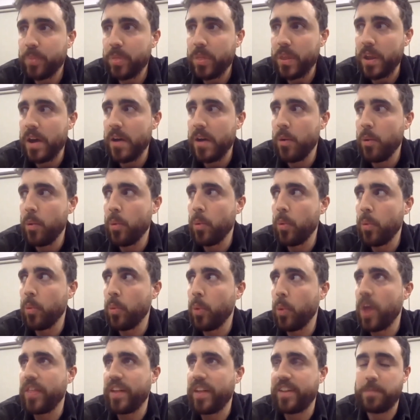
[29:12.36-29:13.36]

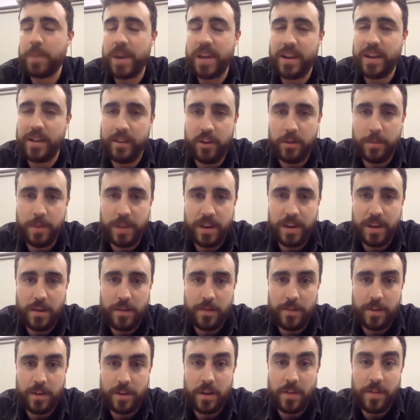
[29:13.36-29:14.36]
While that's been a little bit
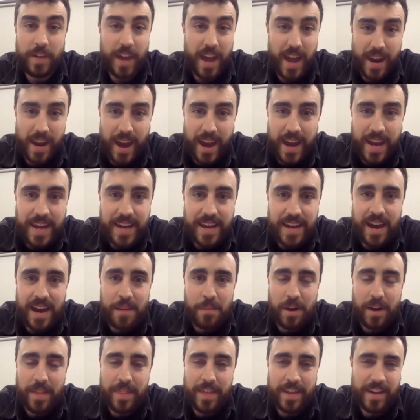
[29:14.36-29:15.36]
of a headache,
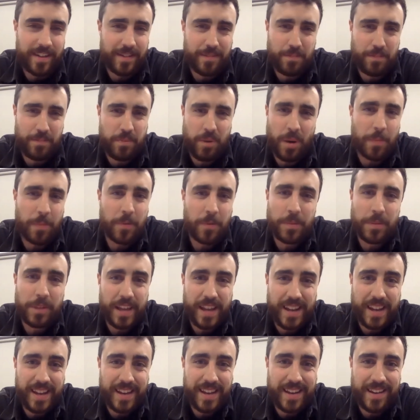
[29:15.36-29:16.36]
I think it's
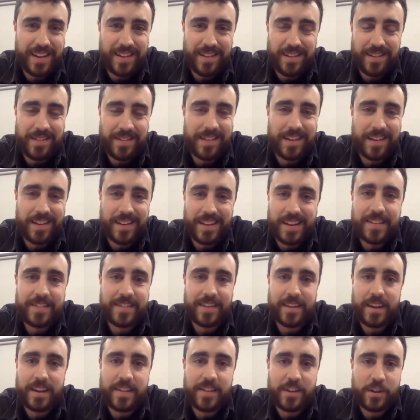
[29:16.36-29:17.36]
probably
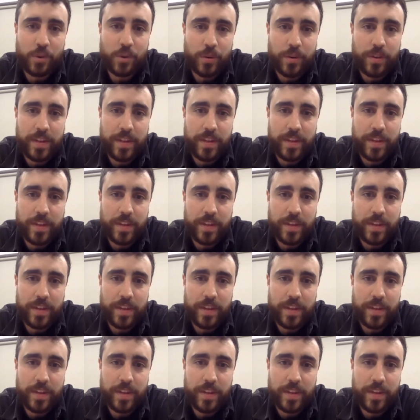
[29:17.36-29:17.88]
it's a good thing.